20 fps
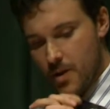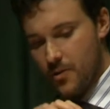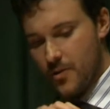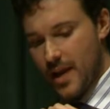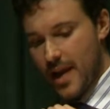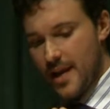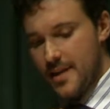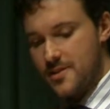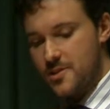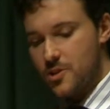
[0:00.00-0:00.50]

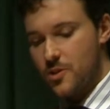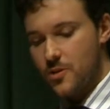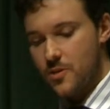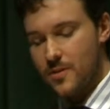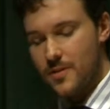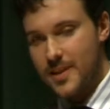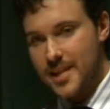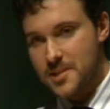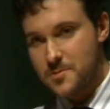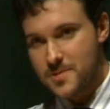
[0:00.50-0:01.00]
Okay,
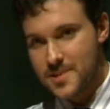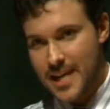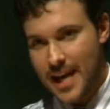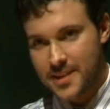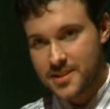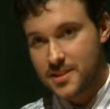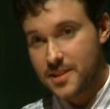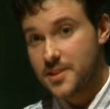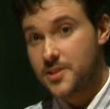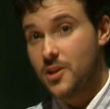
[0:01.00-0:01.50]
so this was
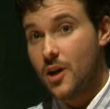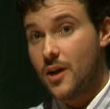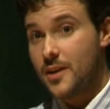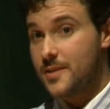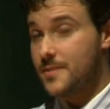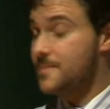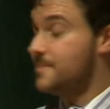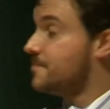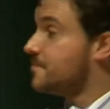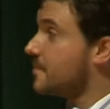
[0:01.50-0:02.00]
actually
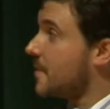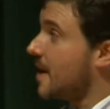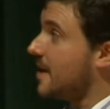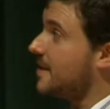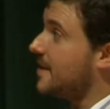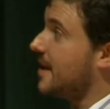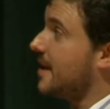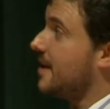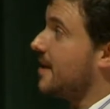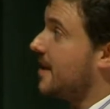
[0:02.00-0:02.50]
done
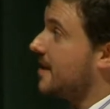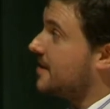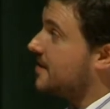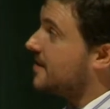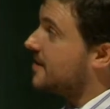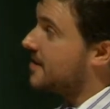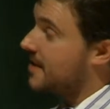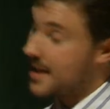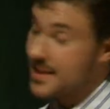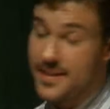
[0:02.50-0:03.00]
in the
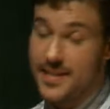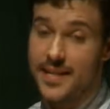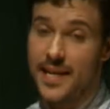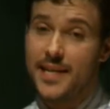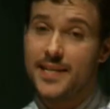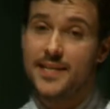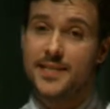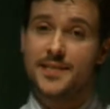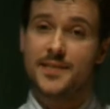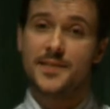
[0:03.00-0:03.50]

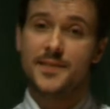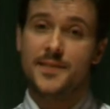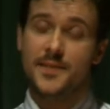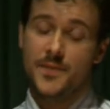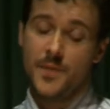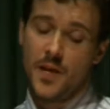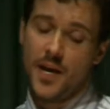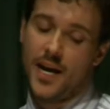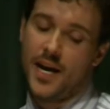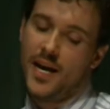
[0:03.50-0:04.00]
1980s.
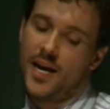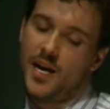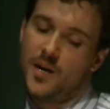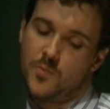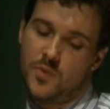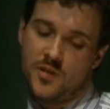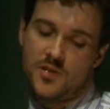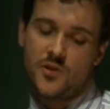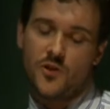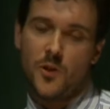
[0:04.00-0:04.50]
A
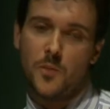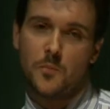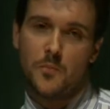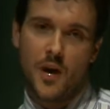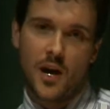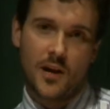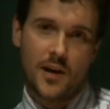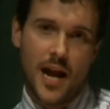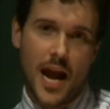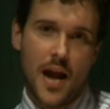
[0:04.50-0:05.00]
person called
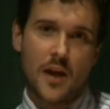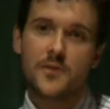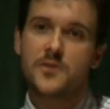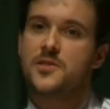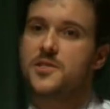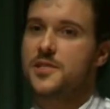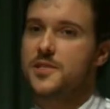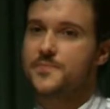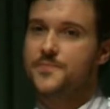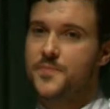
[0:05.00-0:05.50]
Mark
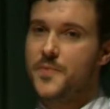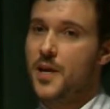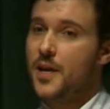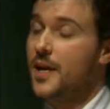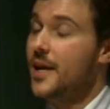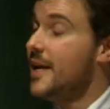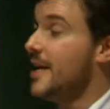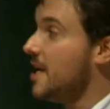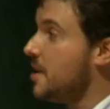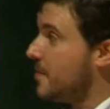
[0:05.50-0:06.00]
Aronson.
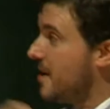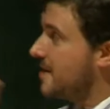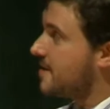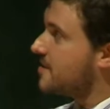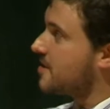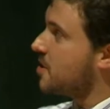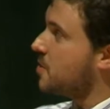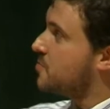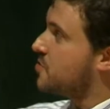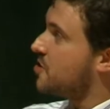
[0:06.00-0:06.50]
He
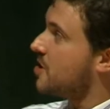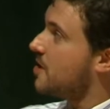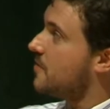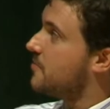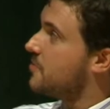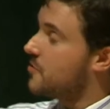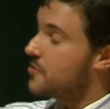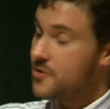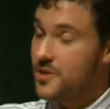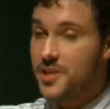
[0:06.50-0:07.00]
basically
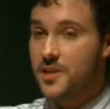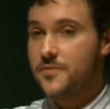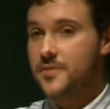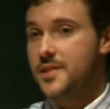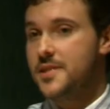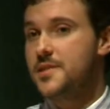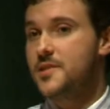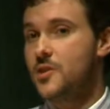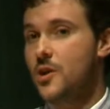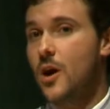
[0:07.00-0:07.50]
observed 3 of
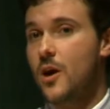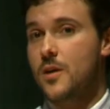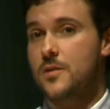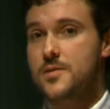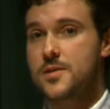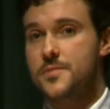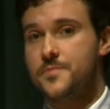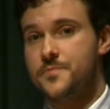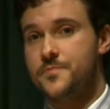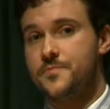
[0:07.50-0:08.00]
these
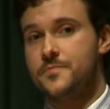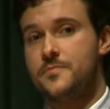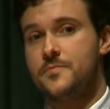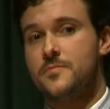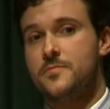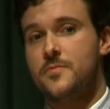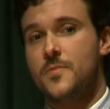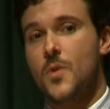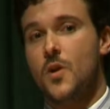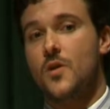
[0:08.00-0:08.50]
stars.
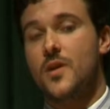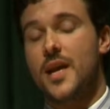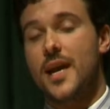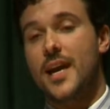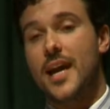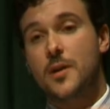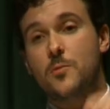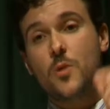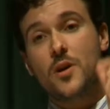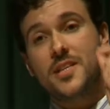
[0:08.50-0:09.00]

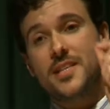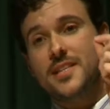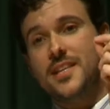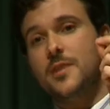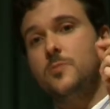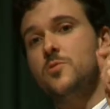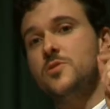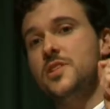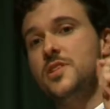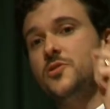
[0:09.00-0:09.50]
Okay, and what he
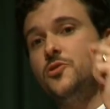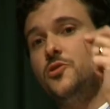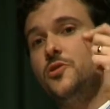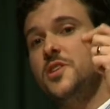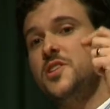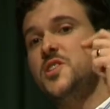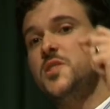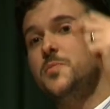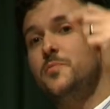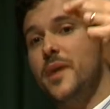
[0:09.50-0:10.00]
did was he
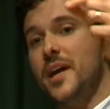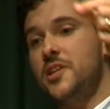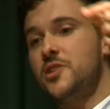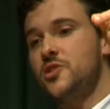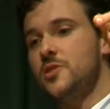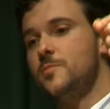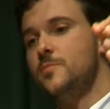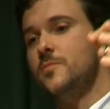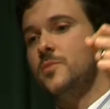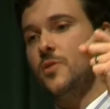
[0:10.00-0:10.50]
took a
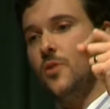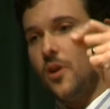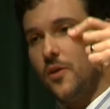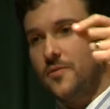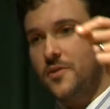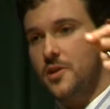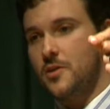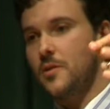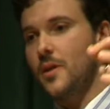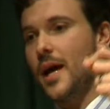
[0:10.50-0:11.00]
spectrum
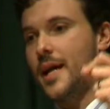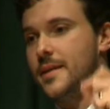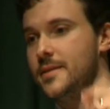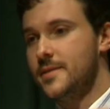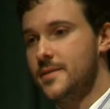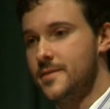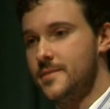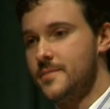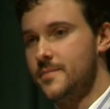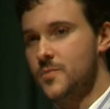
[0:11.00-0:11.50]
of their
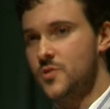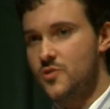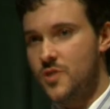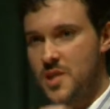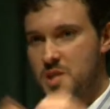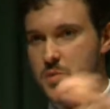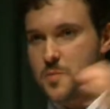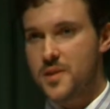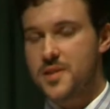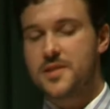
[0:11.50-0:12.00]
light. So
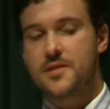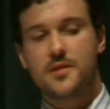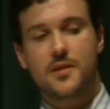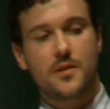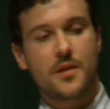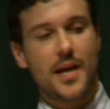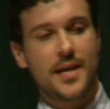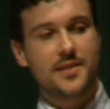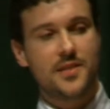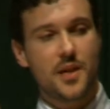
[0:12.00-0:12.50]
he splits their
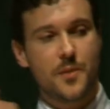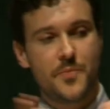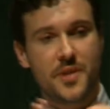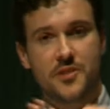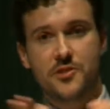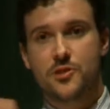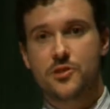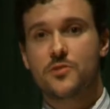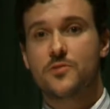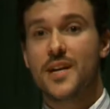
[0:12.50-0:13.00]
light up
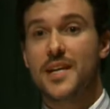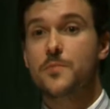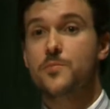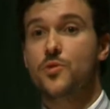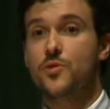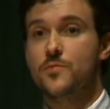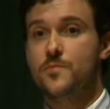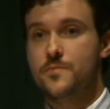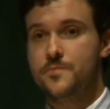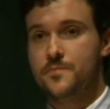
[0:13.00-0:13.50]
into a
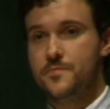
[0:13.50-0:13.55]
rainbow.